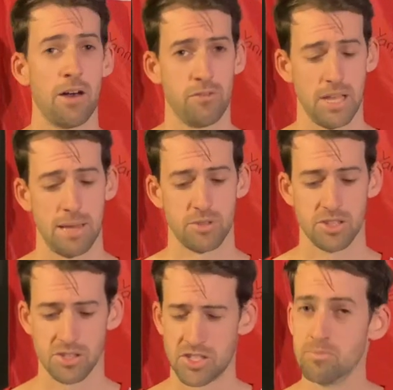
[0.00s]
flams,
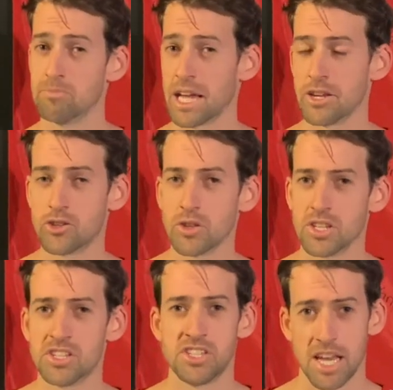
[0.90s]
is making sure
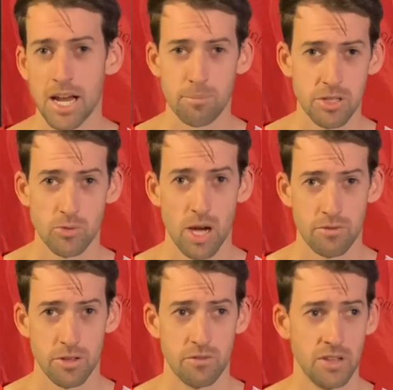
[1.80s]
the setup is
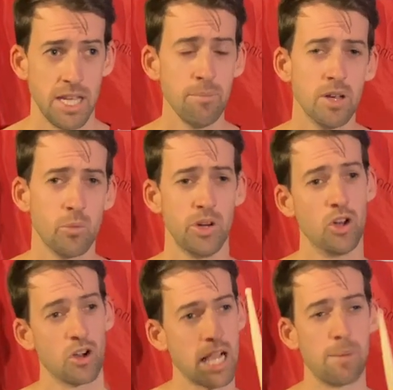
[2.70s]
right for the flam. We're
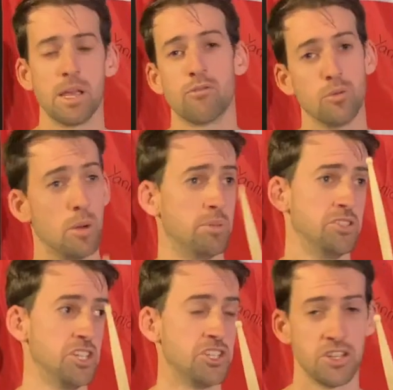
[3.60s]
not coming from a
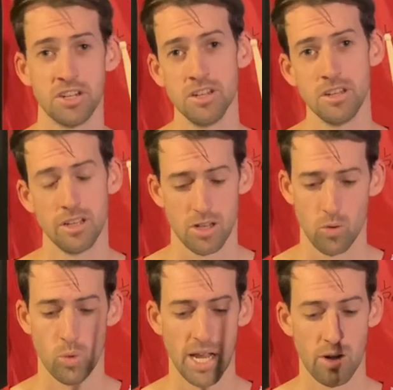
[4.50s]
position
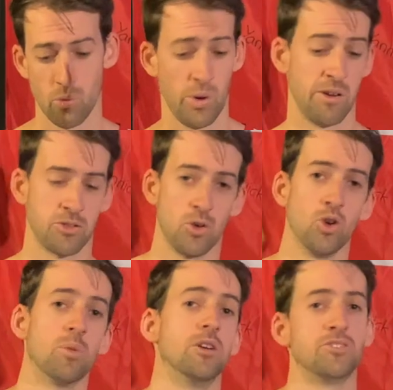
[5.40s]
where it's
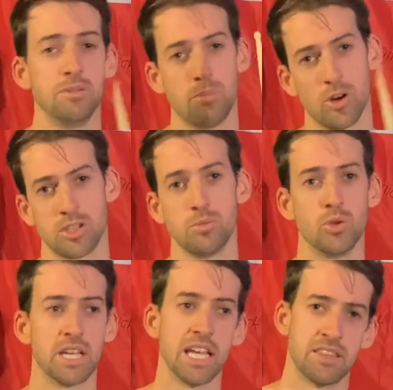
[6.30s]
almost
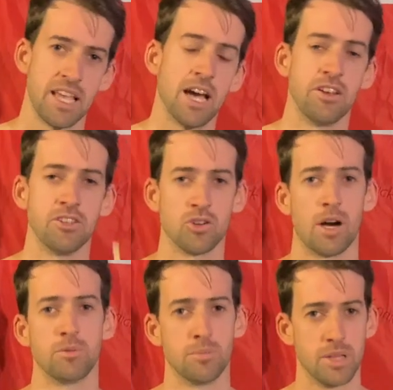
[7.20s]
impossible to get down in
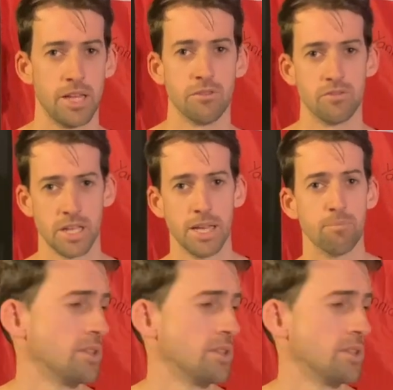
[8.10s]
time to play the flam.